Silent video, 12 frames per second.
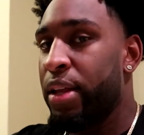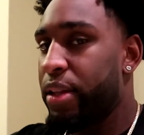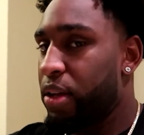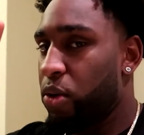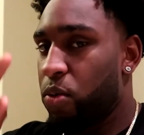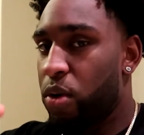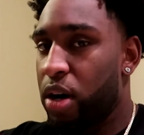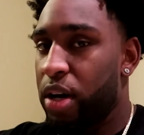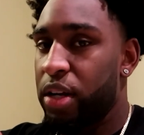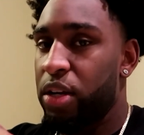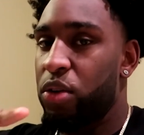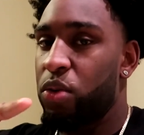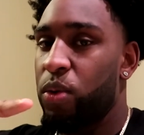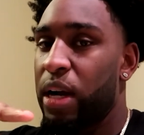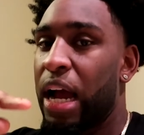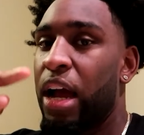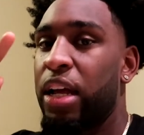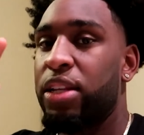the one where
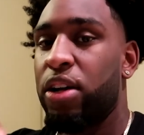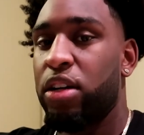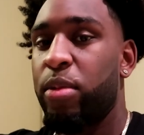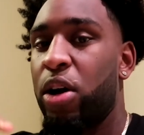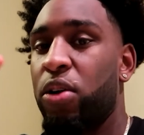I talked about